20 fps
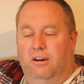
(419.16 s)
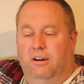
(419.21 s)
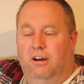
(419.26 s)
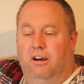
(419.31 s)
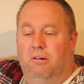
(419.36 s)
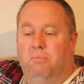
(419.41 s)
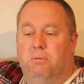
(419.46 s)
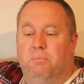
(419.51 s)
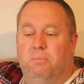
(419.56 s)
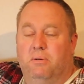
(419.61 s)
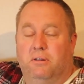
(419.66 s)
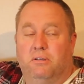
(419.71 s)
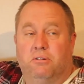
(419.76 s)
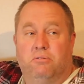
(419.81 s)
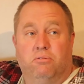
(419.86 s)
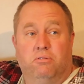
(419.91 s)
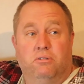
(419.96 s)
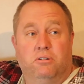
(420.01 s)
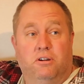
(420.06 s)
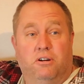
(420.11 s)
I'm a bit
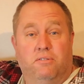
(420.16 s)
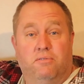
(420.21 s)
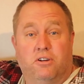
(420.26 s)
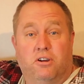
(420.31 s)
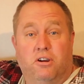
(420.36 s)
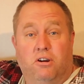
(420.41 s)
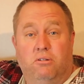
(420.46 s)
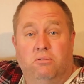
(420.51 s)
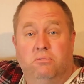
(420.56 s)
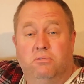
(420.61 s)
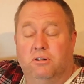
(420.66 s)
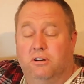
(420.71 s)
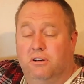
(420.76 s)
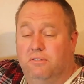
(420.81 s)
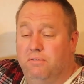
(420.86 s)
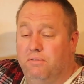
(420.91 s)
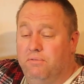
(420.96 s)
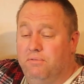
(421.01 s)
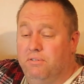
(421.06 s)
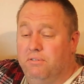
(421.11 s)
crook over cold. I
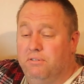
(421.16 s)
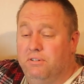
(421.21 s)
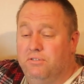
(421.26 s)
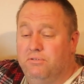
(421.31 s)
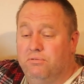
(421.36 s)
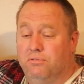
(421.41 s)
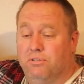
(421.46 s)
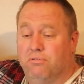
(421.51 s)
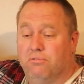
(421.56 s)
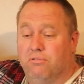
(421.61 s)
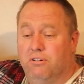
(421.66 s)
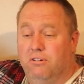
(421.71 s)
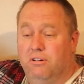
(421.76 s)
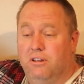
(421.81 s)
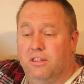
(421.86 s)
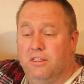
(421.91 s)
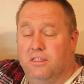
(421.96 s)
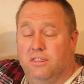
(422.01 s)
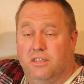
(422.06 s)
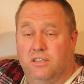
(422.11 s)
have a very sore
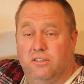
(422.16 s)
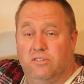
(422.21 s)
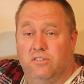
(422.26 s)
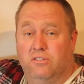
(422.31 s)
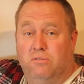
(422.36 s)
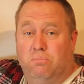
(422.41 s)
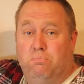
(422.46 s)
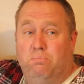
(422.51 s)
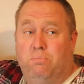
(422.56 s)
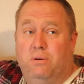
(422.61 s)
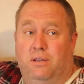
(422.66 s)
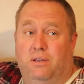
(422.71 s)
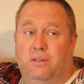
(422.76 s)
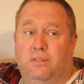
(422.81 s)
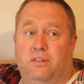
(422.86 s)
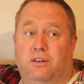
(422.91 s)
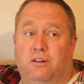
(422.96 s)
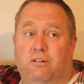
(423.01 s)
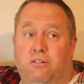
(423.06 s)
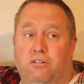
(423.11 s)
throat, and this is better
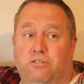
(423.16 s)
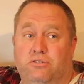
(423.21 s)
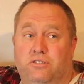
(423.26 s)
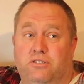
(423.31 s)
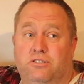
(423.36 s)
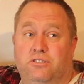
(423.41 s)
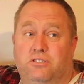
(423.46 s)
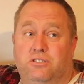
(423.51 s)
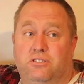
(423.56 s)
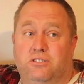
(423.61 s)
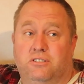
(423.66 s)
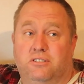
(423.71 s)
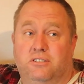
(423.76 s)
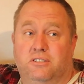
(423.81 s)
than a lozenge.